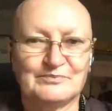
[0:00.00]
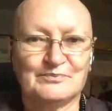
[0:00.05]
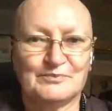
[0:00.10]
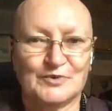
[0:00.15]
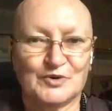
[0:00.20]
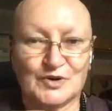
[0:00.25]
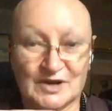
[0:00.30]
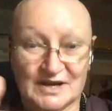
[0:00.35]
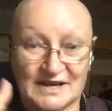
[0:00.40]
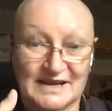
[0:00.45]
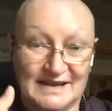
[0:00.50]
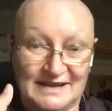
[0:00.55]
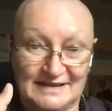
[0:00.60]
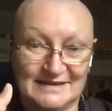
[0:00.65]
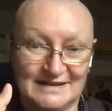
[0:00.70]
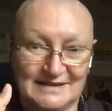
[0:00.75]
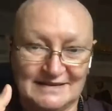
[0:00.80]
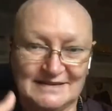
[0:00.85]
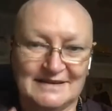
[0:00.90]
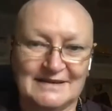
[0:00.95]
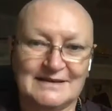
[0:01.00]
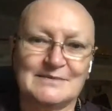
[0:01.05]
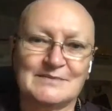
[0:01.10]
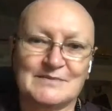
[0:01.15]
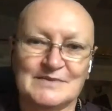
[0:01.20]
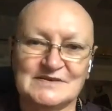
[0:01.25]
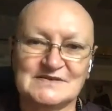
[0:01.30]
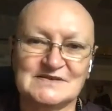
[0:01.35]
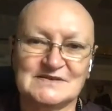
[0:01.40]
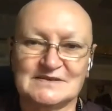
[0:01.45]
Buddha at that
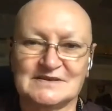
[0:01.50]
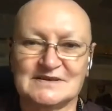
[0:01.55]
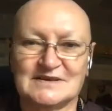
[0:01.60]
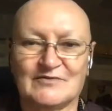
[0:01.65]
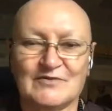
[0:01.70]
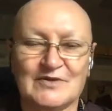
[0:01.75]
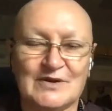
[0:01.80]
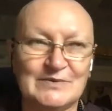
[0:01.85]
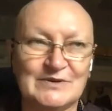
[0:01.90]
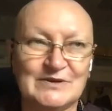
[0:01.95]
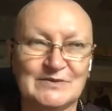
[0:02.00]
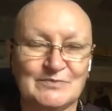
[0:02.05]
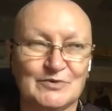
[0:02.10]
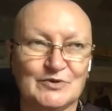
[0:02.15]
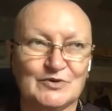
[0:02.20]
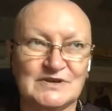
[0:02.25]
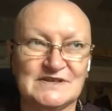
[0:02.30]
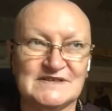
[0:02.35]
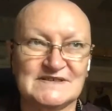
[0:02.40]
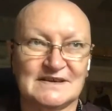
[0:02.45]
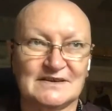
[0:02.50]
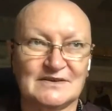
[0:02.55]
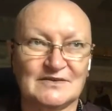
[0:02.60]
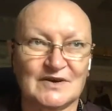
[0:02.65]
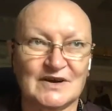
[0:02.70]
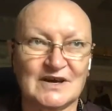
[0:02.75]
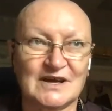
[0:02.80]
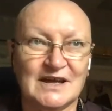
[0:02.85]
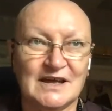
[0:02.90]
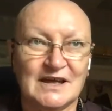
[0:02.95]
time, as a rabbit
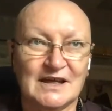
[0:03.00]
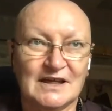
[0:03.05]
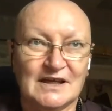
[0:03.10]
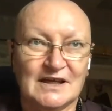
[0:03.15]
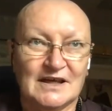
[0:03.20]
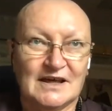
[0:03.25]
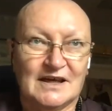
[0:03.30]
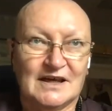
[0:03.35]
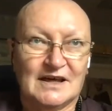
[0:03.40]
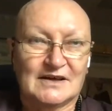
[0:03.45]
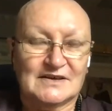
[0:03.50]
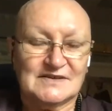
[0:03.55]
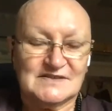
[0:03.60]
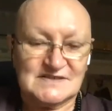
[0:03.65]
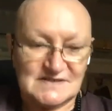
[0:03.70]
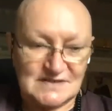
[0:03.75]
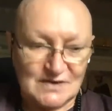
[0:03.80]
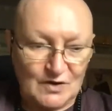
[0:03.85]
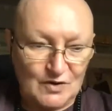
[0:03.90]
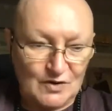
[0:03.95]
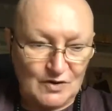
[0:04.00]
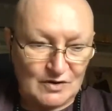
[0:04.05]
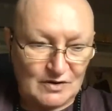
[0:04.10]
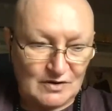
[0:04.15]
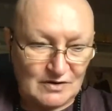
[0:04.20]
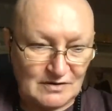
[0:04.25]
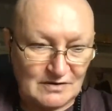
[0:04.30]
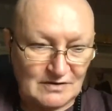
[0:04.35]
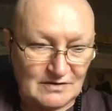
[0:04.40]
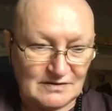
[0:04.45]
bodhisattva, saw
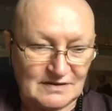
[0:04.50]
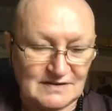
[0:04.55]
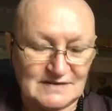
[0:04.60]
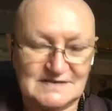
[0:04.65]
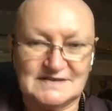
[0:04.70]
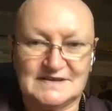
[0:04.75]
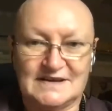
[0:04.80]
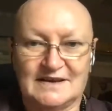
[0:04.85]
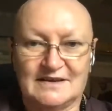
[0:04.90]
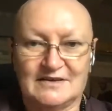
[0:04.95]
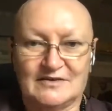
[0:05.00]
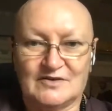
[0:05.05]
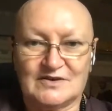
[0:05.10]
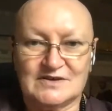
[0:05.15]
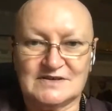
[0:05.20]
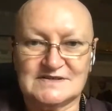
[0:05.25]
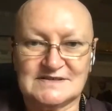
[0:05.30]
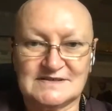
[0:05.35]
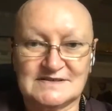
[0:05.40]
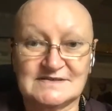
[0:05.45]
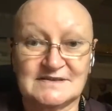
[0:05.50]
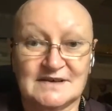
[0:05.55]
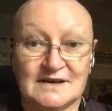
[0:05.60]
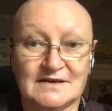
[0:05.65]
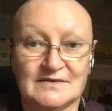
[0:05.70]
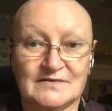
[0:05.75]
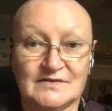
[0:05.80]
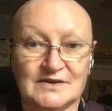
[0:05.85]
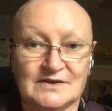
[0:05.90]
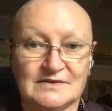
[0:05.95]
this tigress
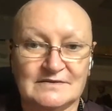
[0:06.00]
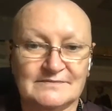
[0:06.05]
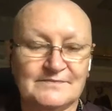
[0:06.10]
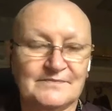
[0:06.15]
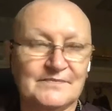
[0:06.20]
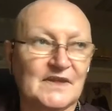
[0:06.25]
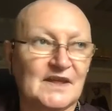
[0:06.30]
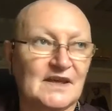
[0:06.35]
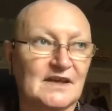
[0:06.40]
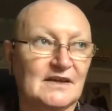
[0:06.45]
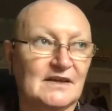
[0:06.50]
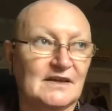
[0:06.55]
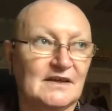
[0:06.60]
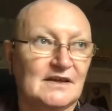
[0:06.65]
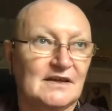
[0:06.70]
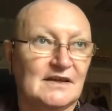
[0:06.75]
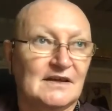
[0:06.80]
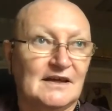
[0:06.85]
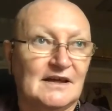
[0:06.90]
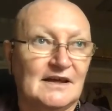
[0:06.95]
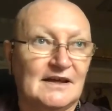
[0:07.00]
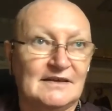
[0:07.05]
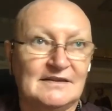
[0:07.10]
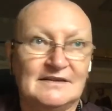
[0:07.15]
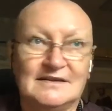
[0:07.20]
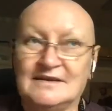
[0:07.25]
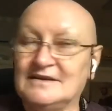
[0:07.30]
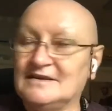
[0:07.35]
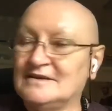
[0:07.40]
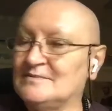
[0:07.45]
starving, and
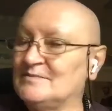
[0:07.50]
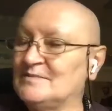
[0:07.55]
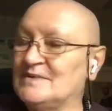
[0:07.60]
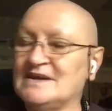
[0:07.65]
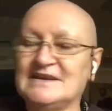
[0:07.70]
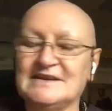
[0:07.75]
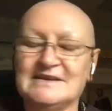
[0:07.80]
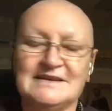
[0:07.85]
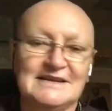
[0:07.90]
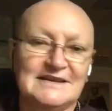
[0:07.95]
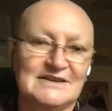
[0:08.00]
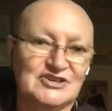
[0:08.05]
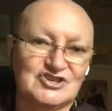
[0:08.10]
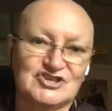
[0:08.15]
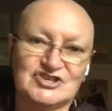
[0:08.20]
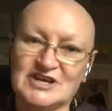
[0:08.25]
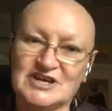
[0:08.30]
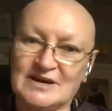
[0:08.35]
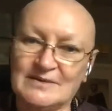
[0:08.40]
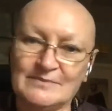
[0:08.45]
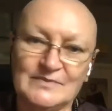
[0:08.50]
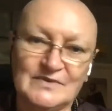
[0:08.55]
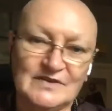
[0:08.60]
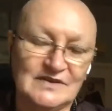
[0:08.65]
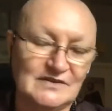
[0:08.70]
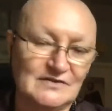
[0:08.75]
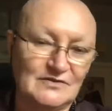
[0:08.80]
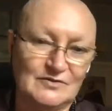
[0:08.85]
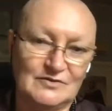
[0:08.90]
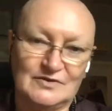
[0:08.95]
he immediately jumped
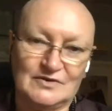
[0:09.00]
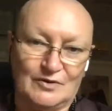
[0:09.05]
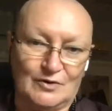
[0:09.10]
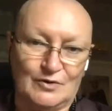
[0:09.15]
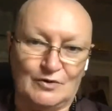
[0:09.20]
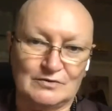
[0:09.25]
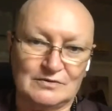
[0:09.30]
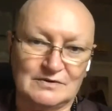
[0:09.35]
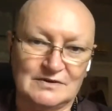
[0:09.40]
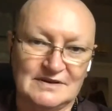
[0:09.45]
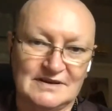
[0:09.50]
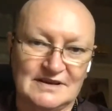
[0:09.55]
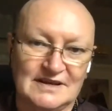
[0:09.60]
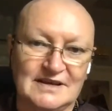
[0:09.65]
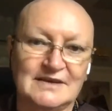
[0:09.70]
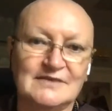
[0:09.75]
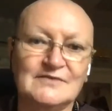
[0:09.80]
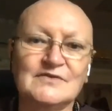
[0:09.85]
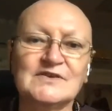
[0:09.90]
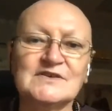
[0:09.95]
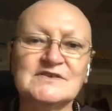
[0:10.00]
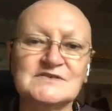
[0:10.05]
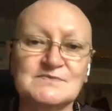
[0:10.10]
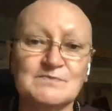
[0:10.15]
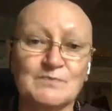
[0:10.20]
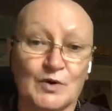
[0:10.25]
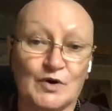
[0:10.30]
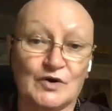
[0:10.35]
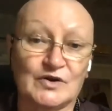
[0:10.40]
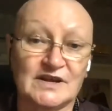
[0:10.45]
into the hole, give his
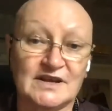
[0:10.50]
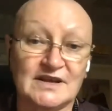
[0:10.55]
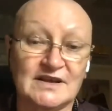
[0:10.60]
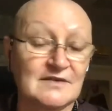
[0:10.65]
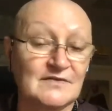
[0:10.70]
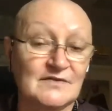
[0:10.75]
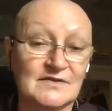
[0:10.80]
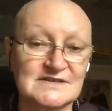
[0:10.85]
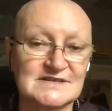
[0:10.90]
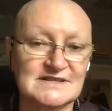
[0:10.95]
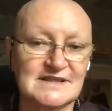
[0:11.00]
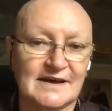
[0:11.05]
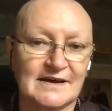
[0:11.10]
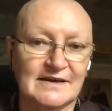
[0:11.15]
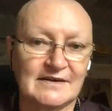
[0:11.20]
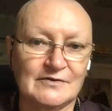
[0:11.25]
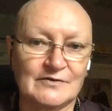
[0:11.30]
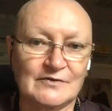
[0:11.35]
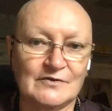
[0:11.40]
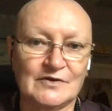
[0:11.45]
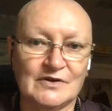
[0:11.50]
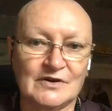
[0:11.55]
body, give his life